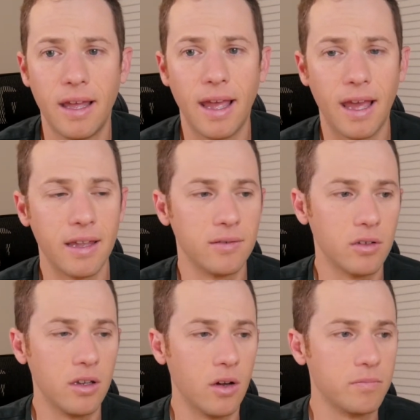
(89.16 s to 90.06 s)
And,
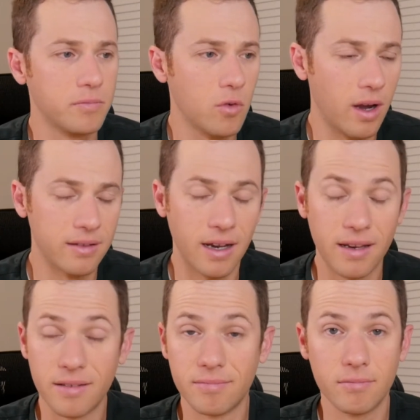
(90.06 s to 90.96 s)
granted, I
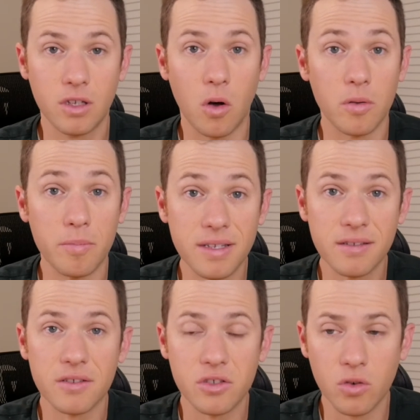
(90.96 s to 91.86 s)
didn't go to
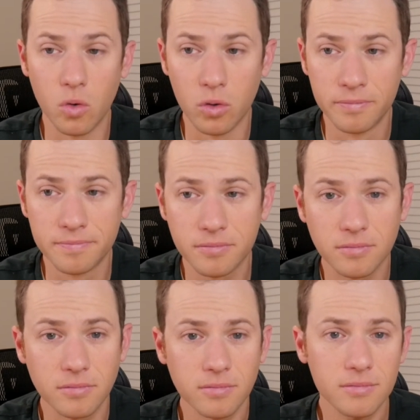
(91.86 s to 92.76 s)
business school,
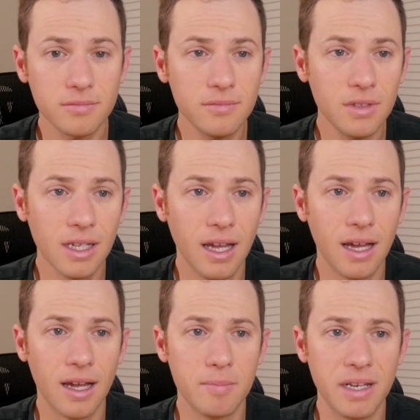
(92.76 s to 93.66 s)

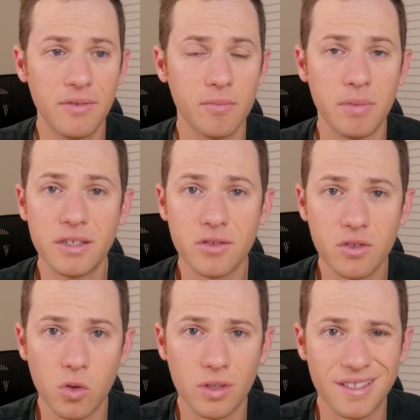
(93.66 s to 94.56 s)
but even business
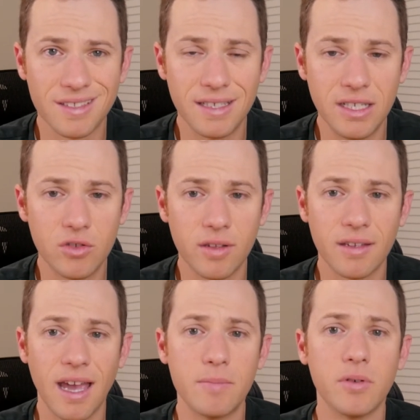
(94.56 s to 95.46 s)
school doesn't teach the
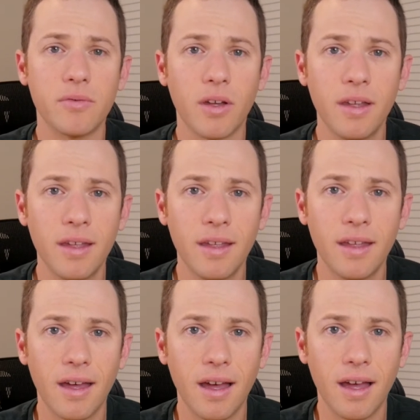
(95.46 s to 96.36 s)
type of
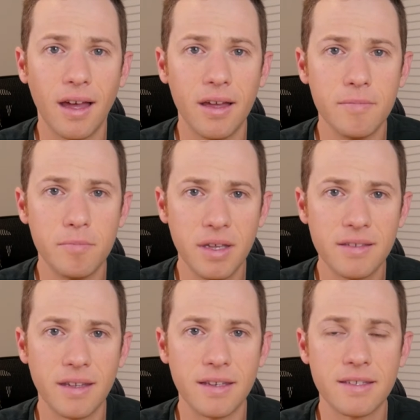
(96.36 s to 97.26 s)

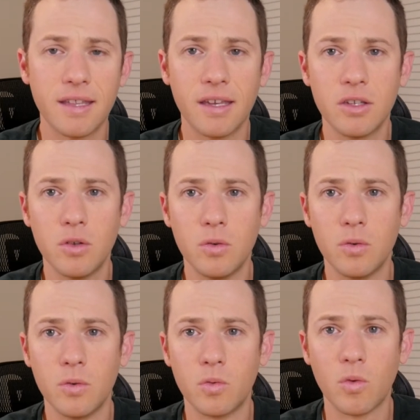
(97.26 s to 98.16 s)
business that
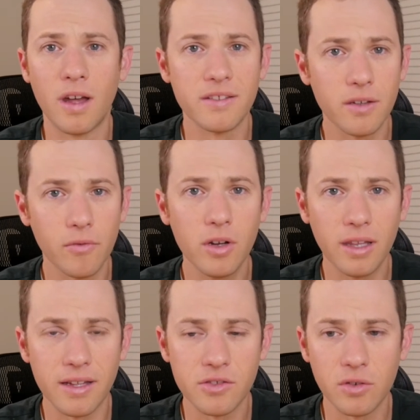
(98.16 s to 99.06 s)
you run as a
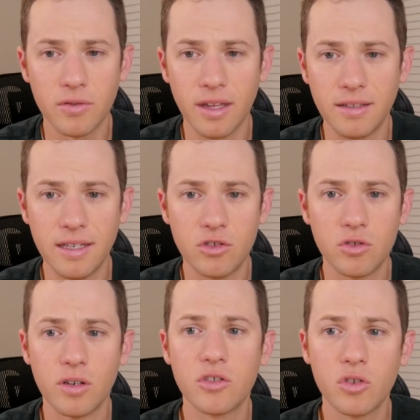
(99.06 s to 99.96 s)
freelancer. They teach
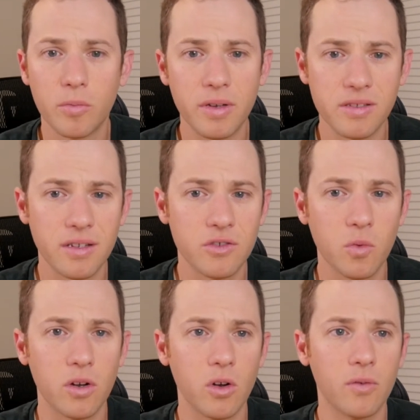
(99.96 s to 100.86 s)
traditional business
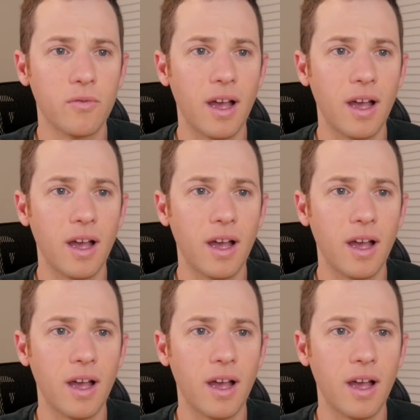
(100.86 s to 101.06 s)
where you're